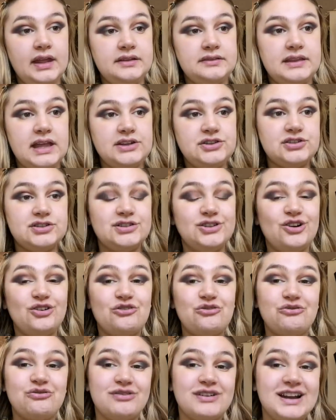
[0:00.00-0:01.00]
They just look
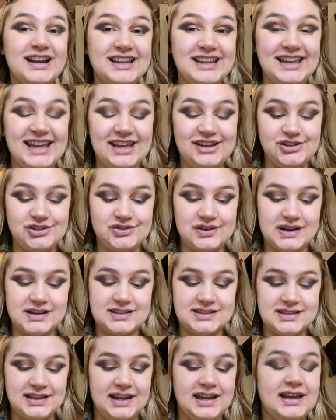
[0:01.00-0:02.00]
really
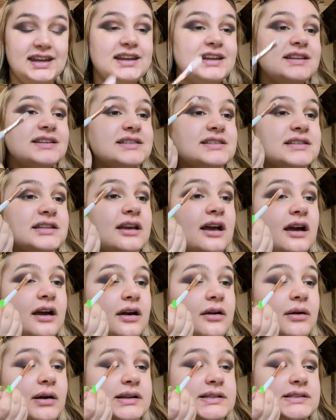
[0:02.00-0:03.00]
interesting.
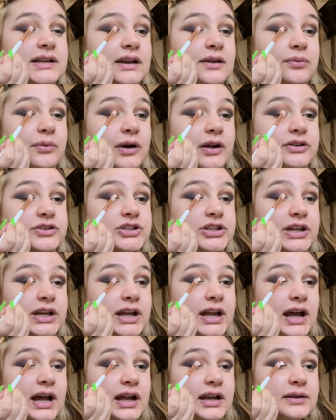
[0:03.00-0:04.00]
So I started watching
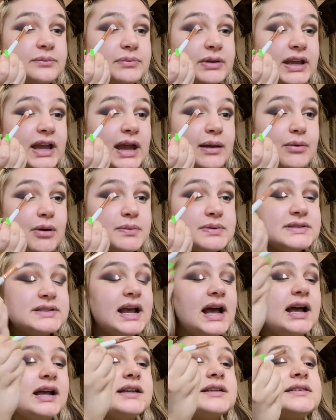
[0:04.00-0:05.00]
it and became
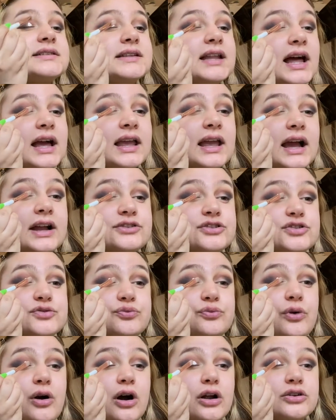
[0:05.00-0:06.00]
obsessed. Like, I just
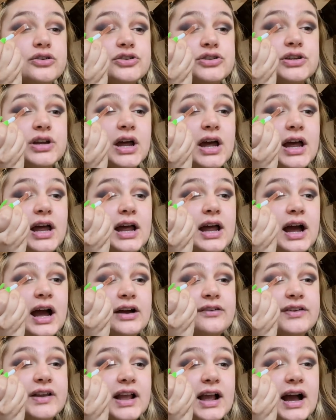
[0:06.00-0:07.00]
watched I
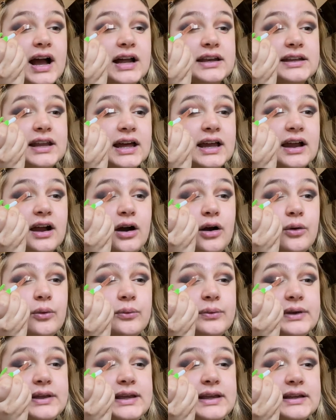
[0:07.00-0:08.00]
think I had like a whole
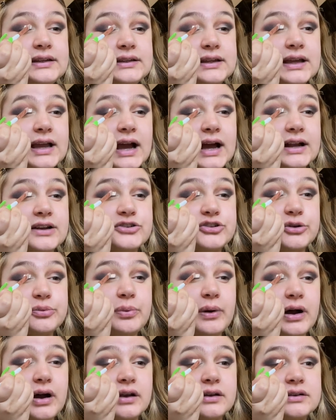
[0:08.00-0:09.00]
week to catch up
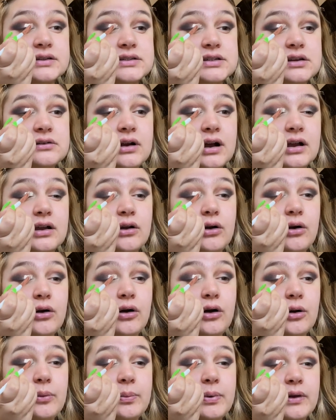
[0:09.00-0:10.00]
on, so I
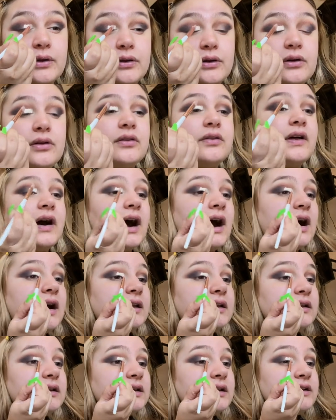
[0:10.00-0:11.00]
caught up on all that
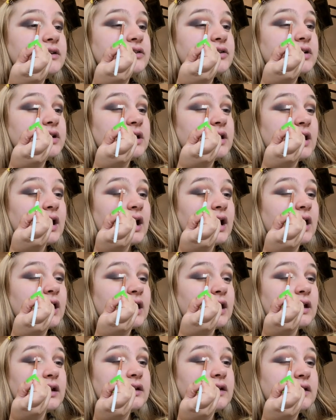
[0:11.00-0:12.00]
in literally
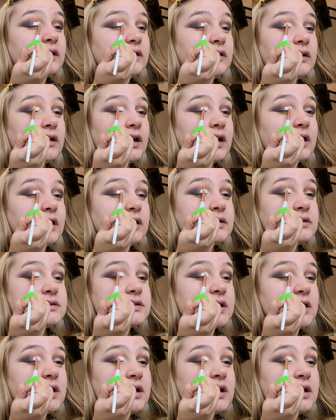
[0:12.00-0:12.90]
like two days